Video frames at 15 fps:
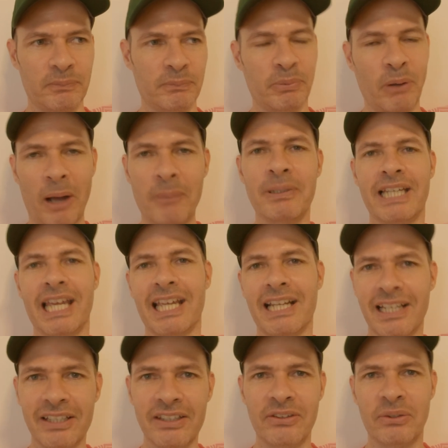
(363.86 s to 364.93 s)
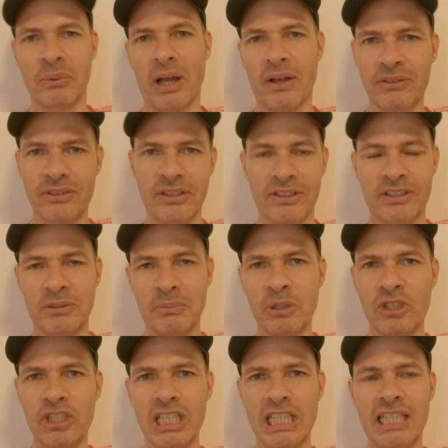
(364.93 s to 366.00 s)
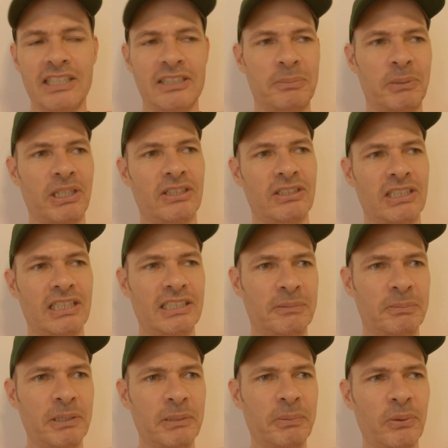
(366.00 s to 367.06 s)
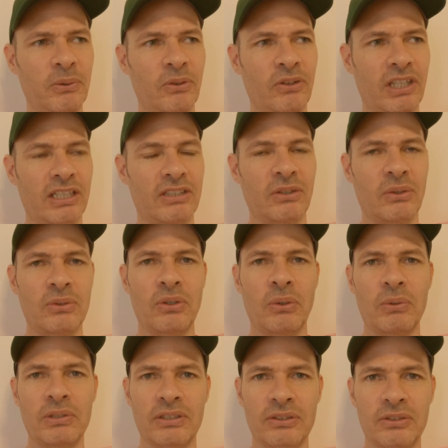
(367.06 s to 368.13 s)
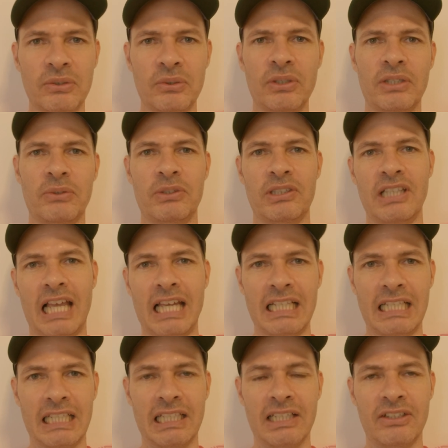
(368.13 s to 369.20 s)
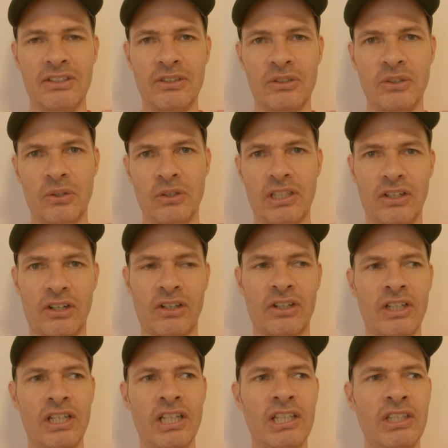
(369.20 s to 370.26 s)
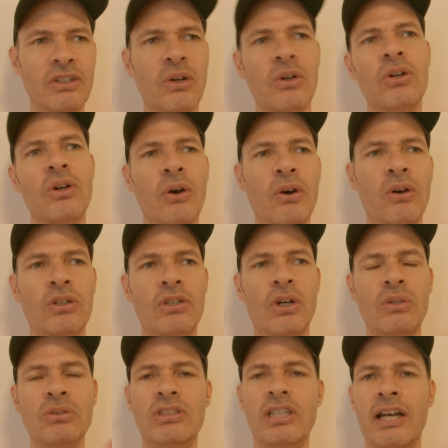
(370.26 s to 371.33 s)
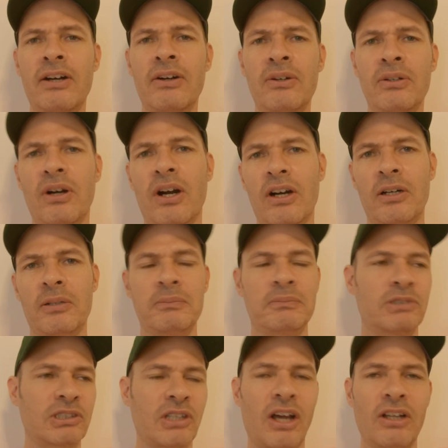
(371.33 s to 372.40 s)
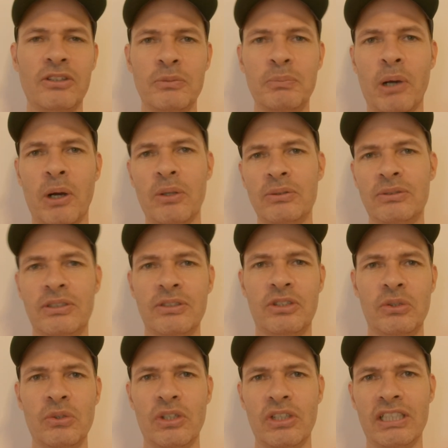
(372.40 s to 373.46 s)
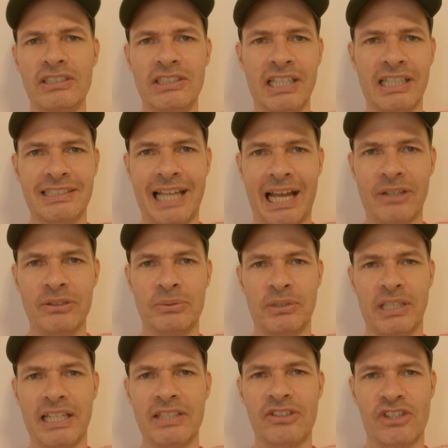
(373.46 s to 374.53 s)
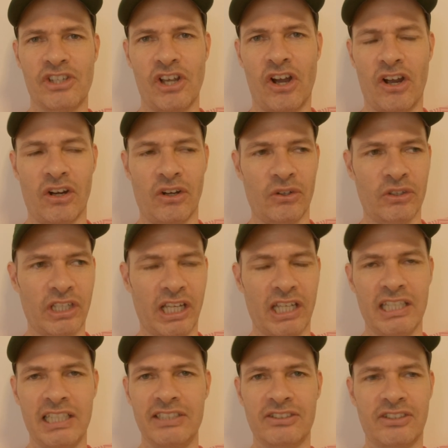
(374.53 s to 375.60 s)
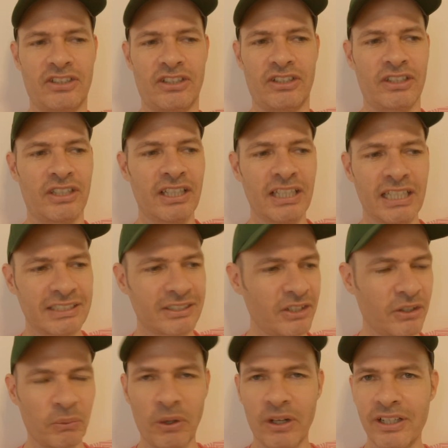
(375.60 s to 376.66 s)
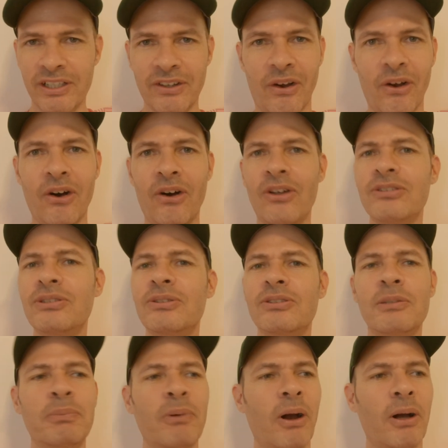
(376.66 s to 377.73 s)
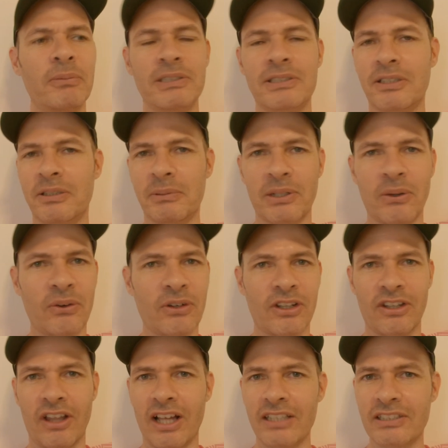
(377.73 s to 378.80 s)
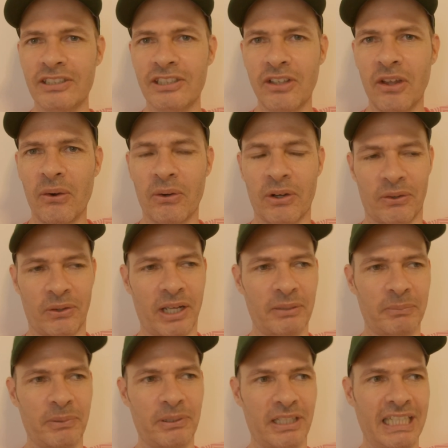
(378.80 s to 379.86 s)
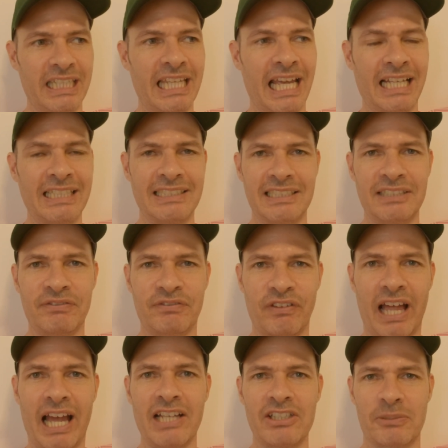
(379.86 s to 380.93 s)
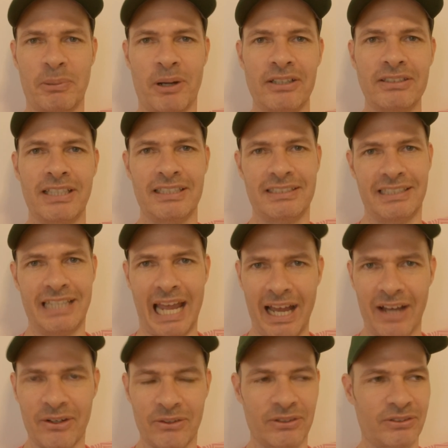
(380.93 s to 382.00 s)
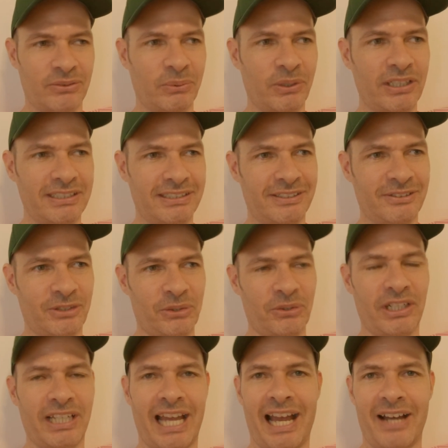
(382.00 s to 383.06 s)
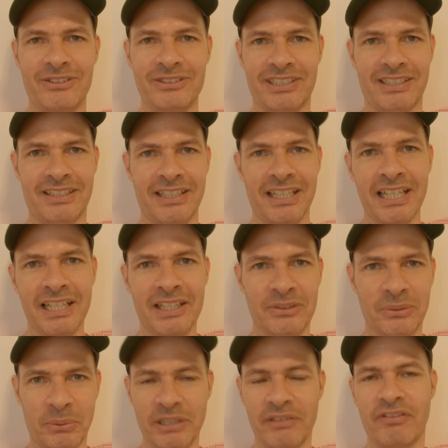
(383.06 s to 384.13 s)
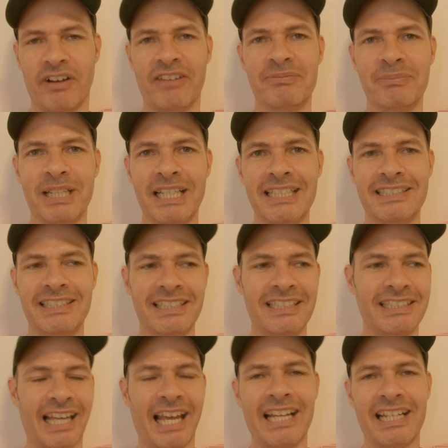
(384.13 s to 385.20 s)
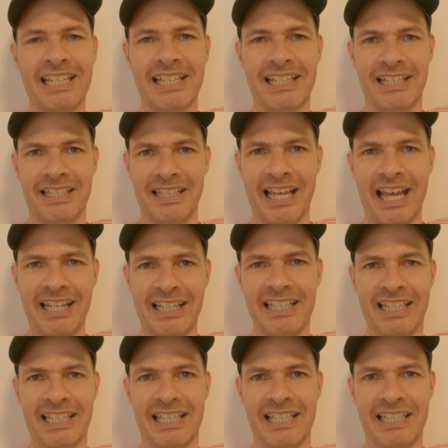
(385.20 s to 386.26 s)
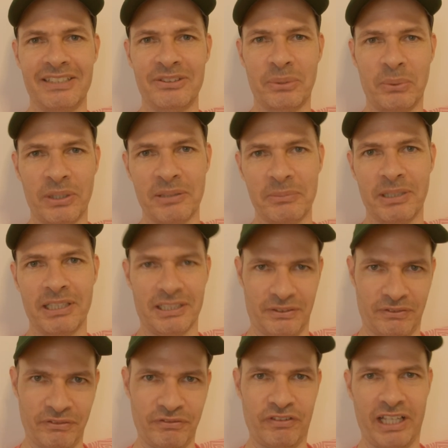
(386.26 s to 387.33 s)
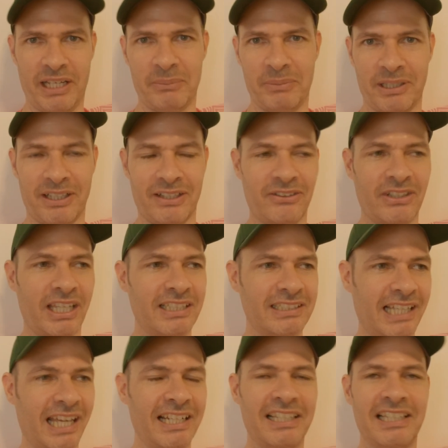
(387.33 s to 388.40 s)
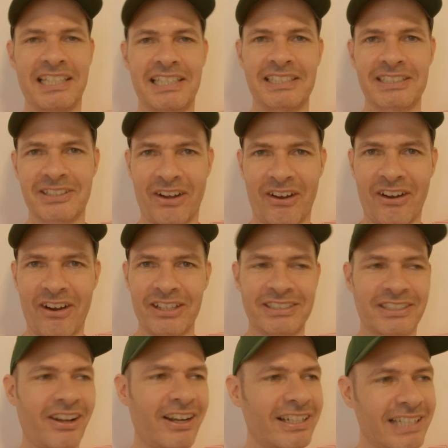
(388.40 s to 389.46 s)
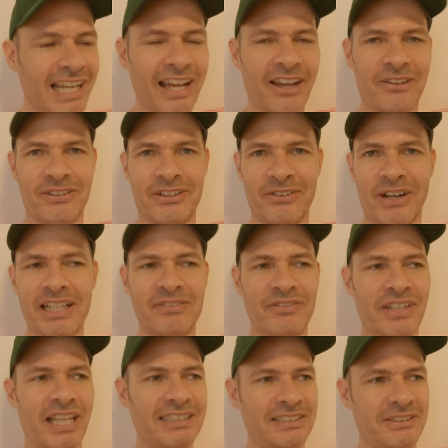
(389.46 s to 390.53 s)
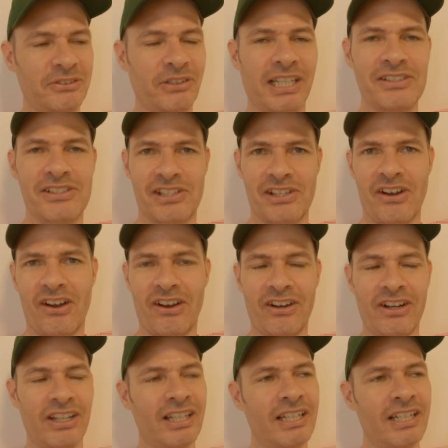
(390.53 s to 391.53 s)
propagated throughout the community is because it's people that don't know what they're doing with lighting, you know, that are, you know, go tell Scott Dubose to shoot his next house with HDR. Okay, he's gonna run into all sorts of problems. He's gonna be going a lot slower, right? But he has this flash process down where he's shooting a house in 25 minutes and he's editing it in 20 minutes for Flambient. Okay, he's editing in his car. He's got it down, right? If he has to do HDR,